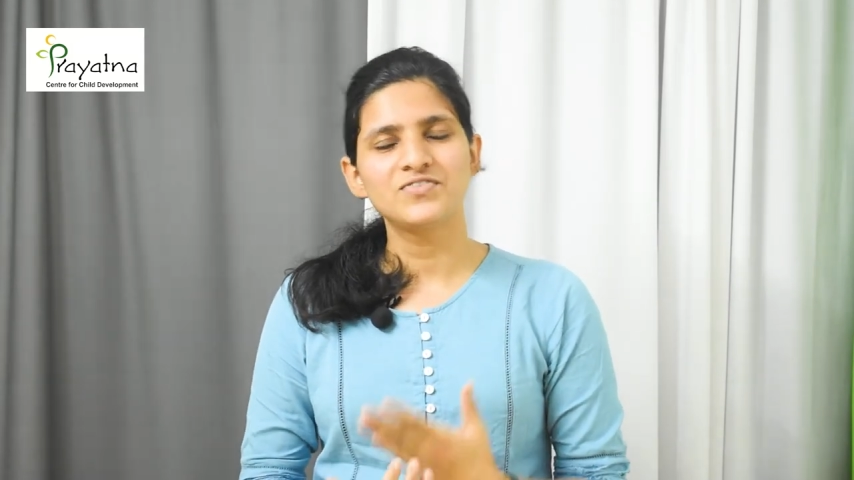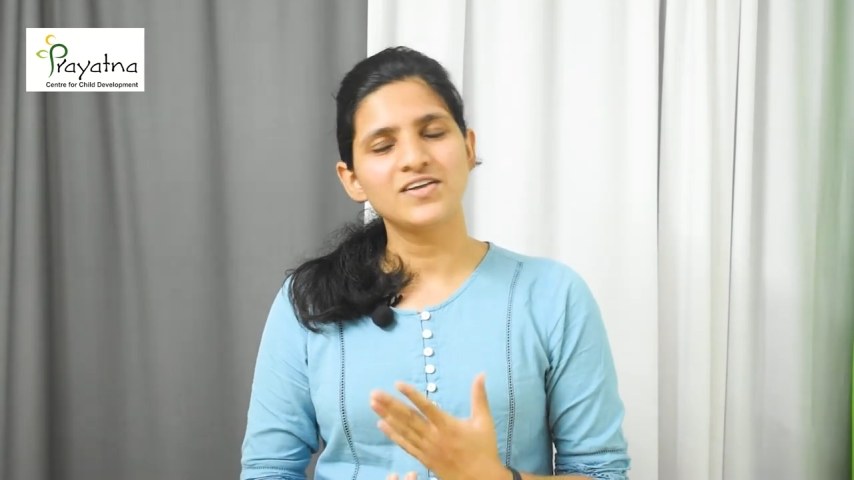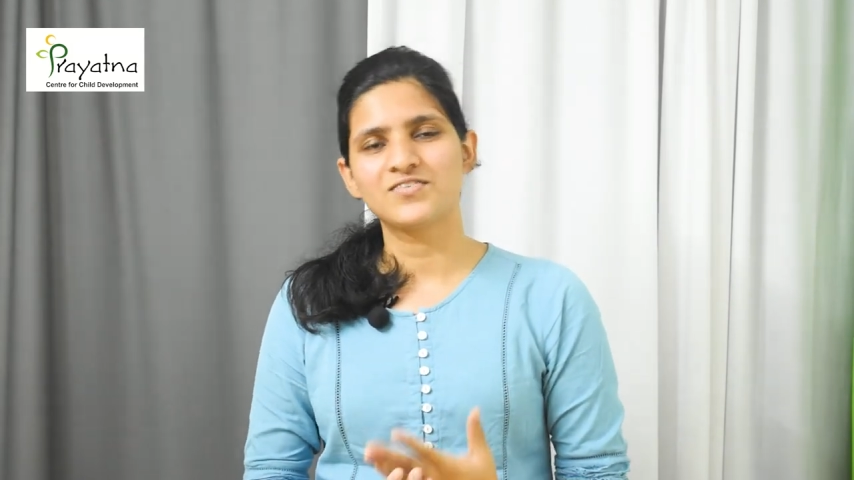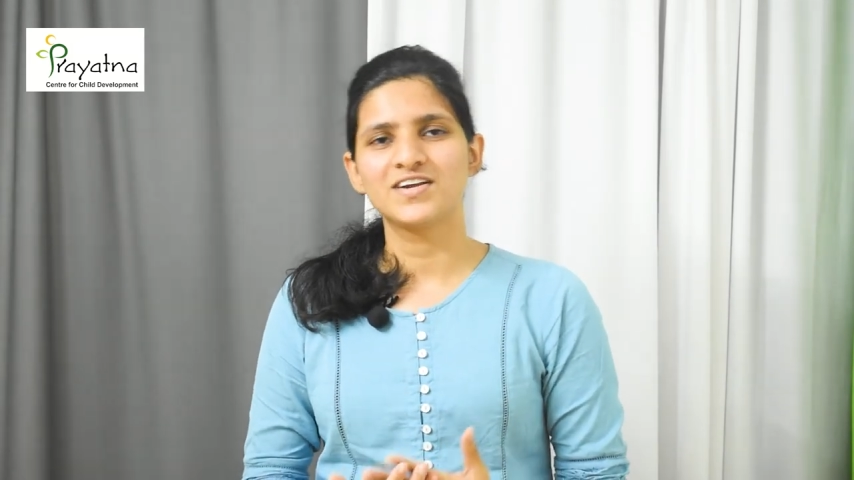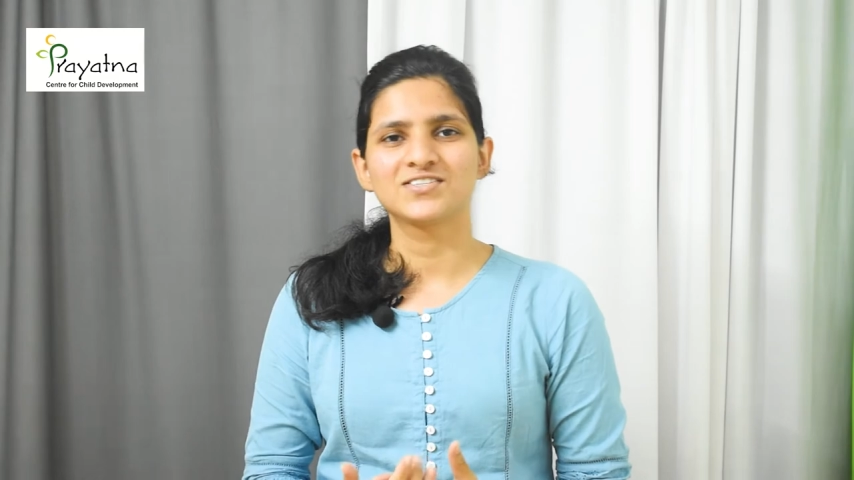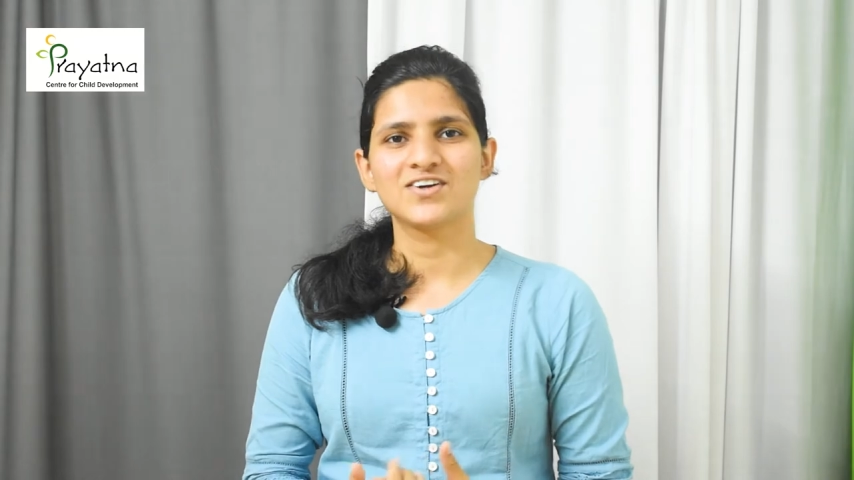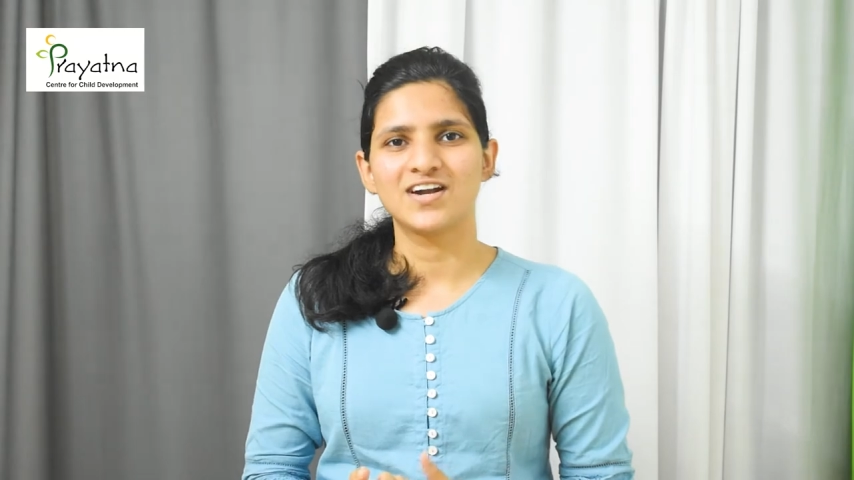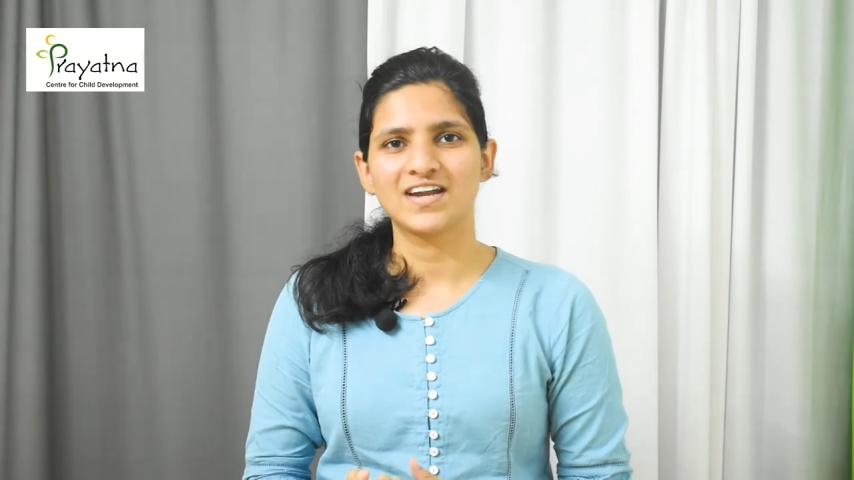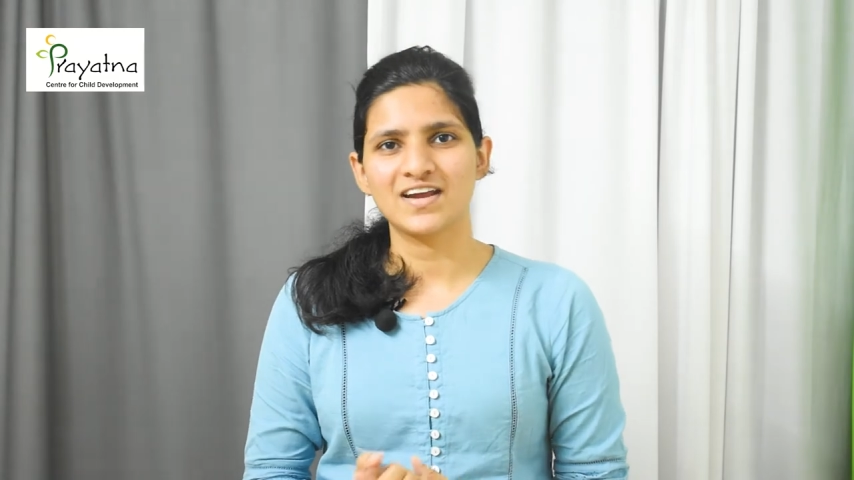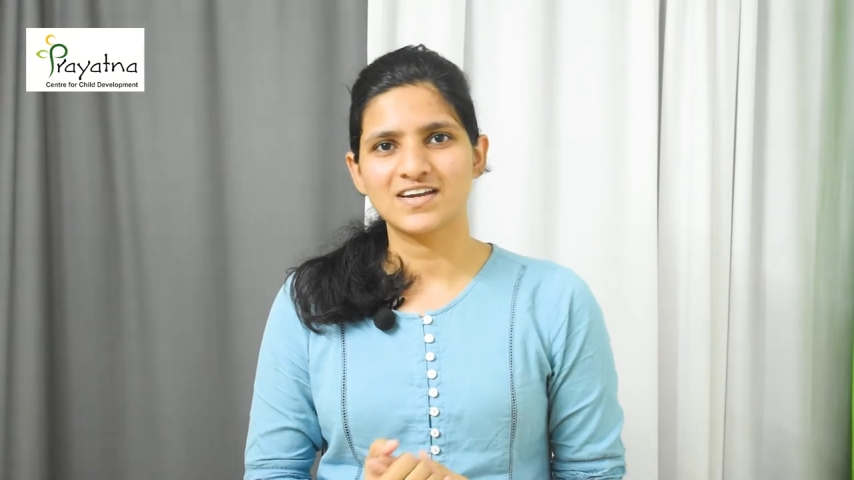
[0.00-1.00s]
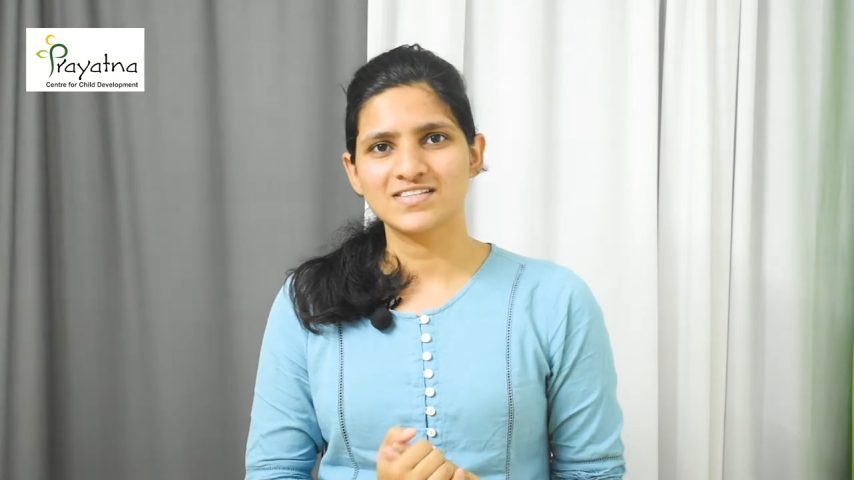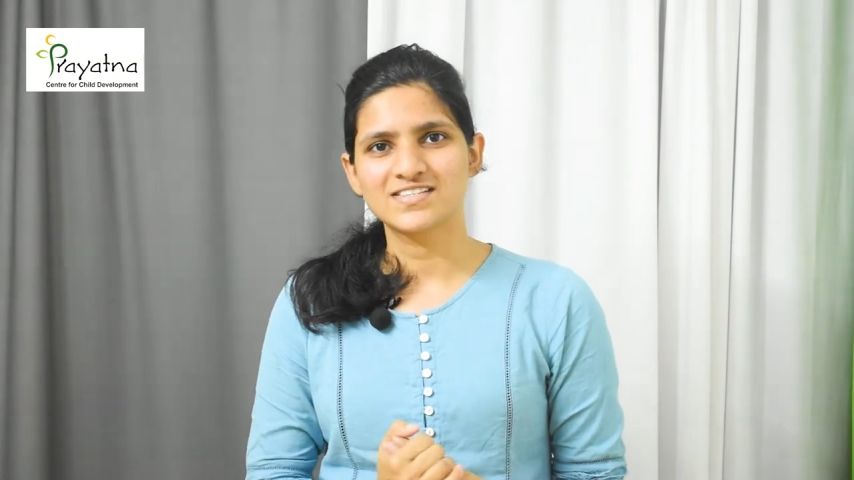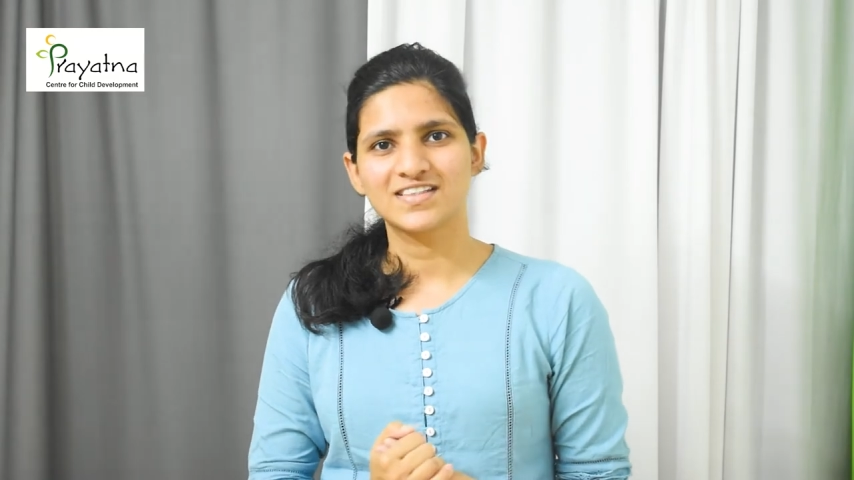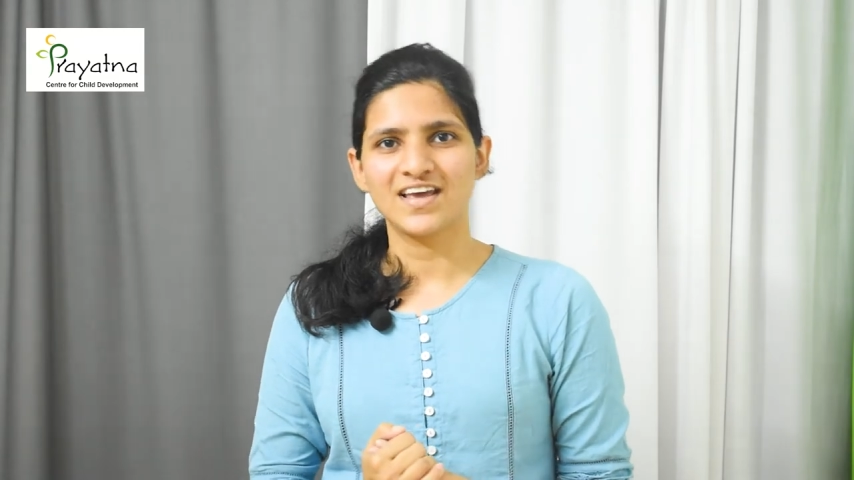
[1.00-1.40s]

feel free to contact us.